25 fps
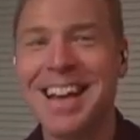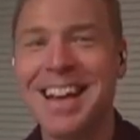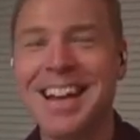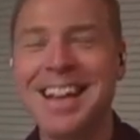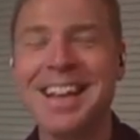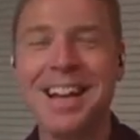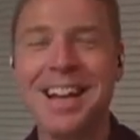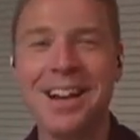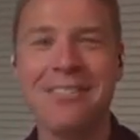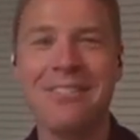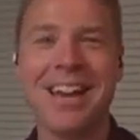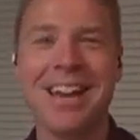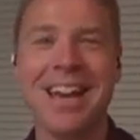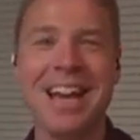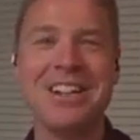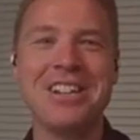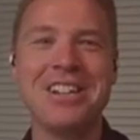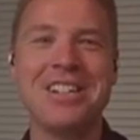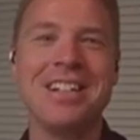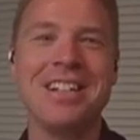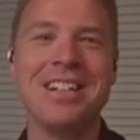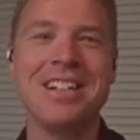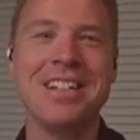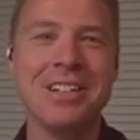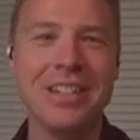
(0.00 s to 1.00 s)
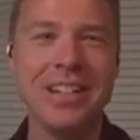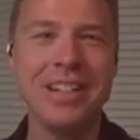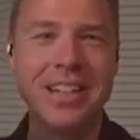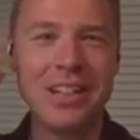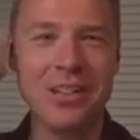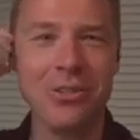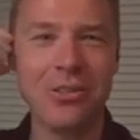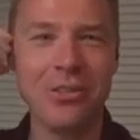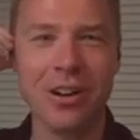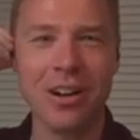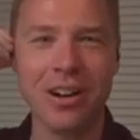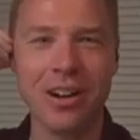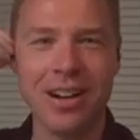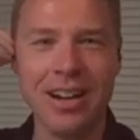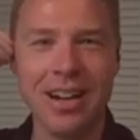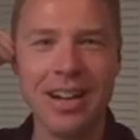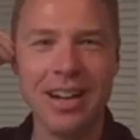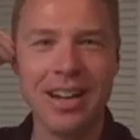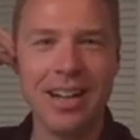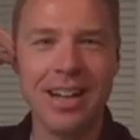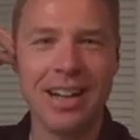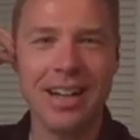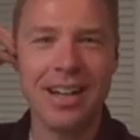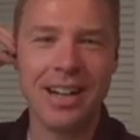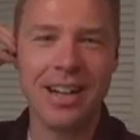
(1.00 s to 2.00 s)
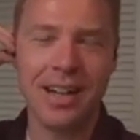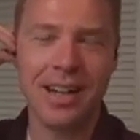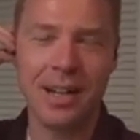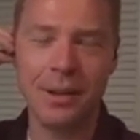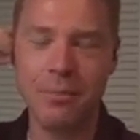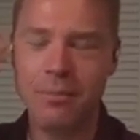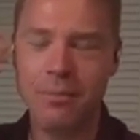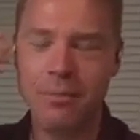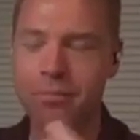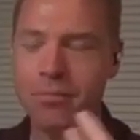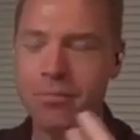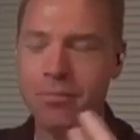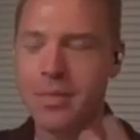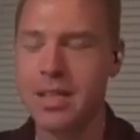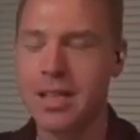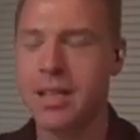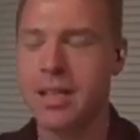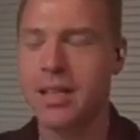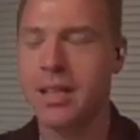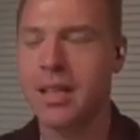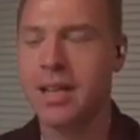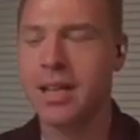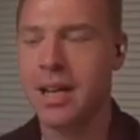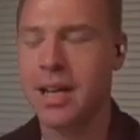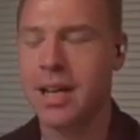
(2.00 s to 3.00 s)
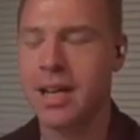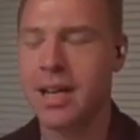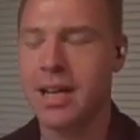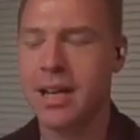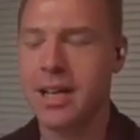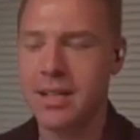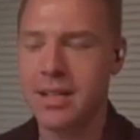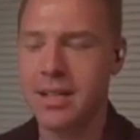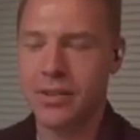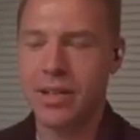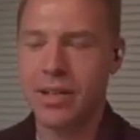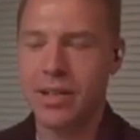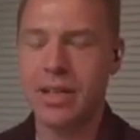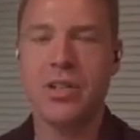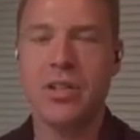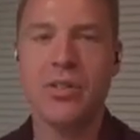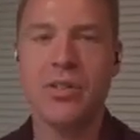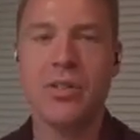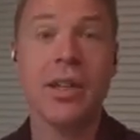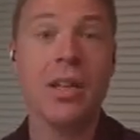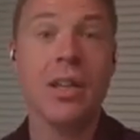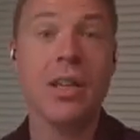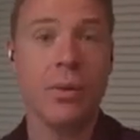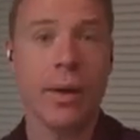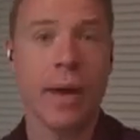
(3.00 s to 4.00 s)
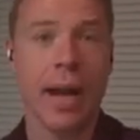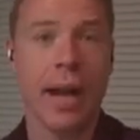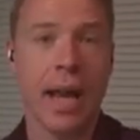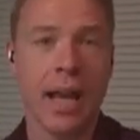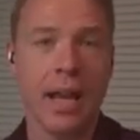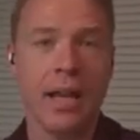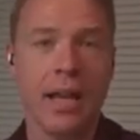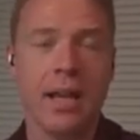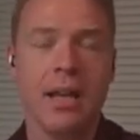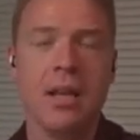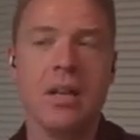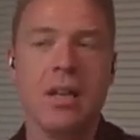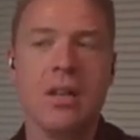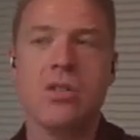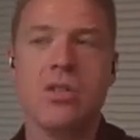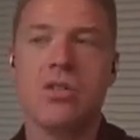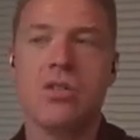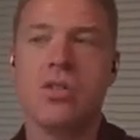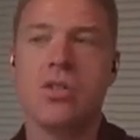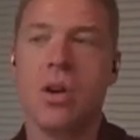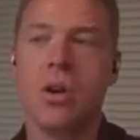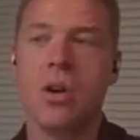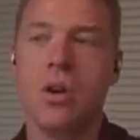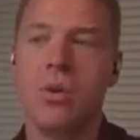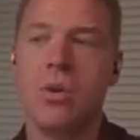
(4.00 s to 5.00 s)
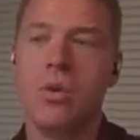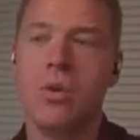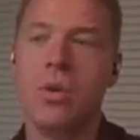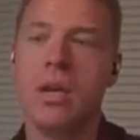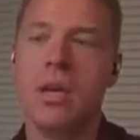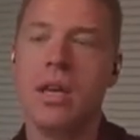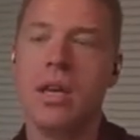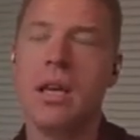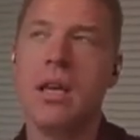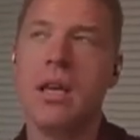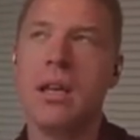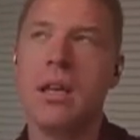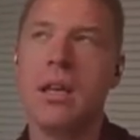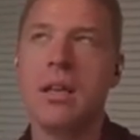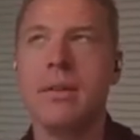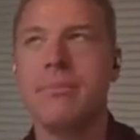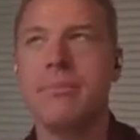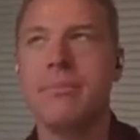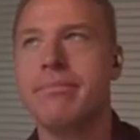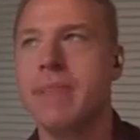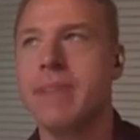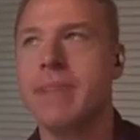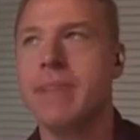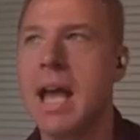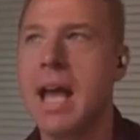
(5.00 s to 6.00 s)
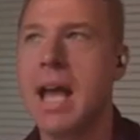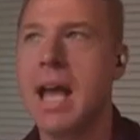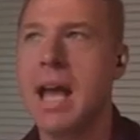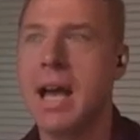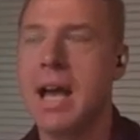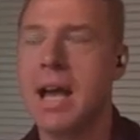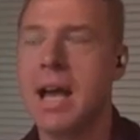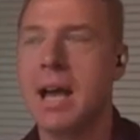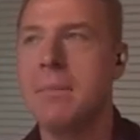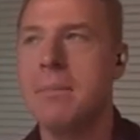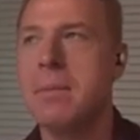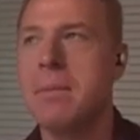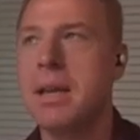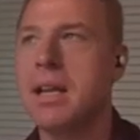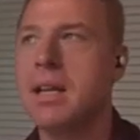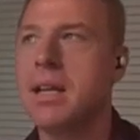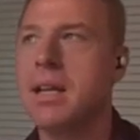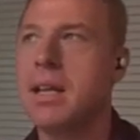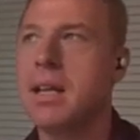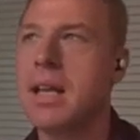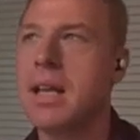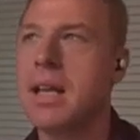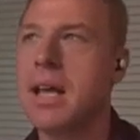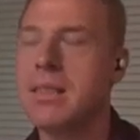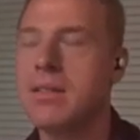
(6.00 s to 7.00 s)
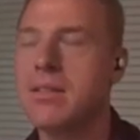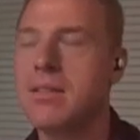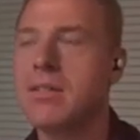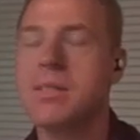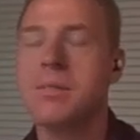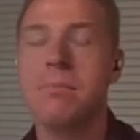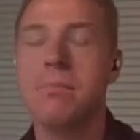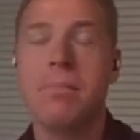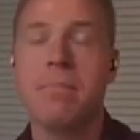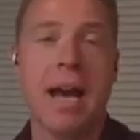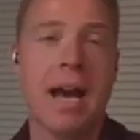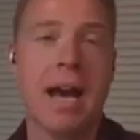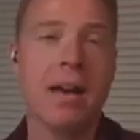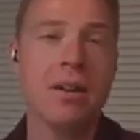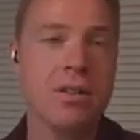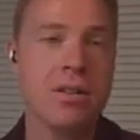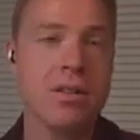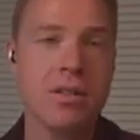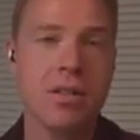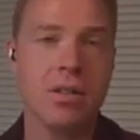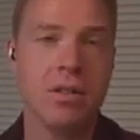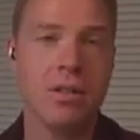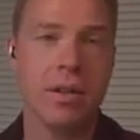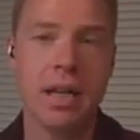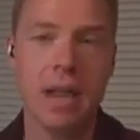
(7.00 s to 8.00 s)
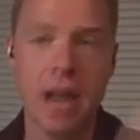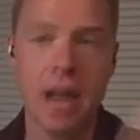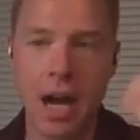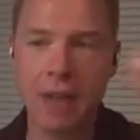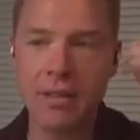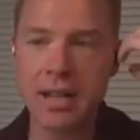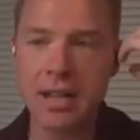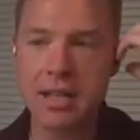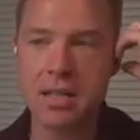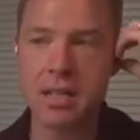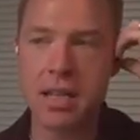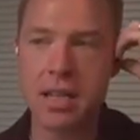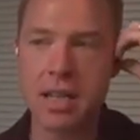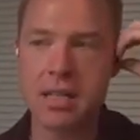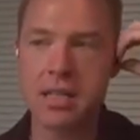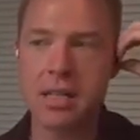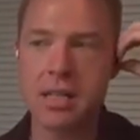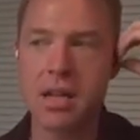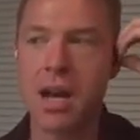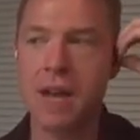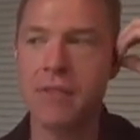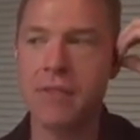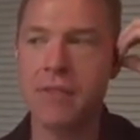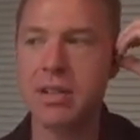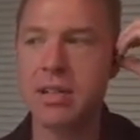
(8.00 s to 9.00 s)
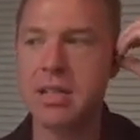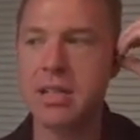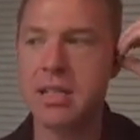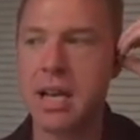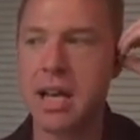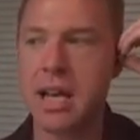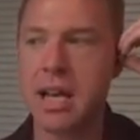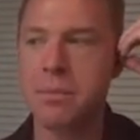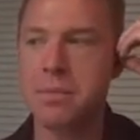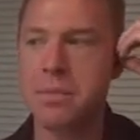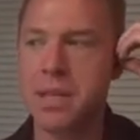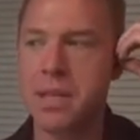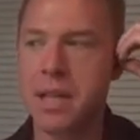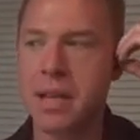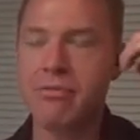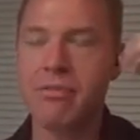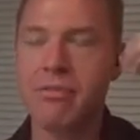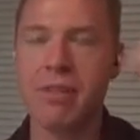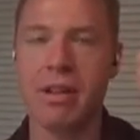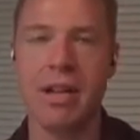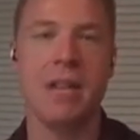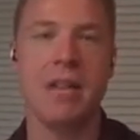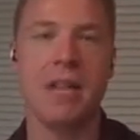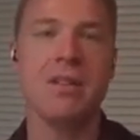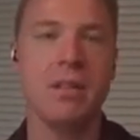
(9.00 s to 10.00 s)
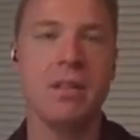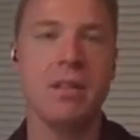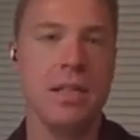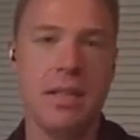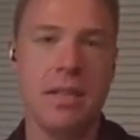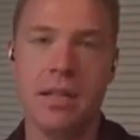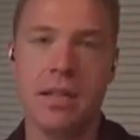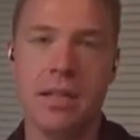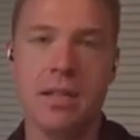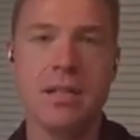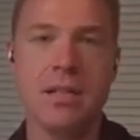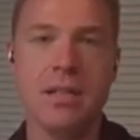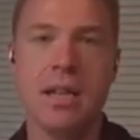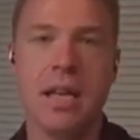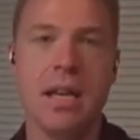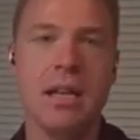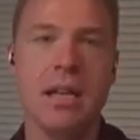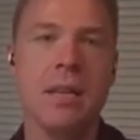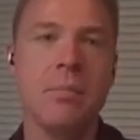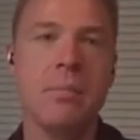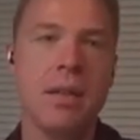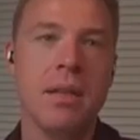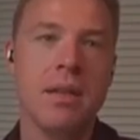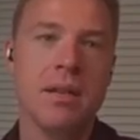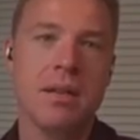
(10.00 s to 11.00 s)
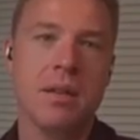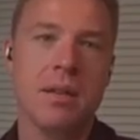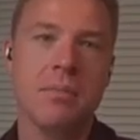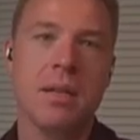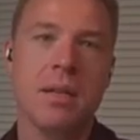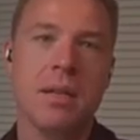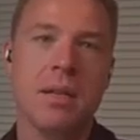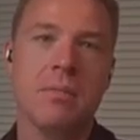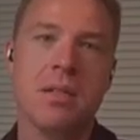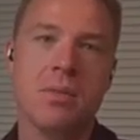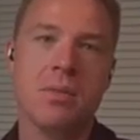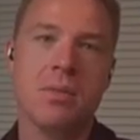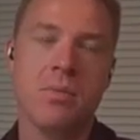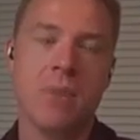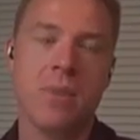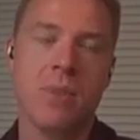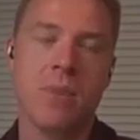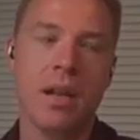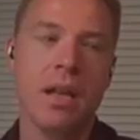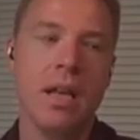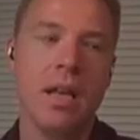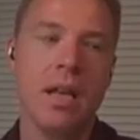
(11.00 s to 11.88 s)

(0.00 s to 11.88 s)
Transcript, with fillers: clarification during your um, uh, during during Q and A. So I mean, eh, there are some patterns to it. It's it's oftentimes like financial details end up in there sometimes as well.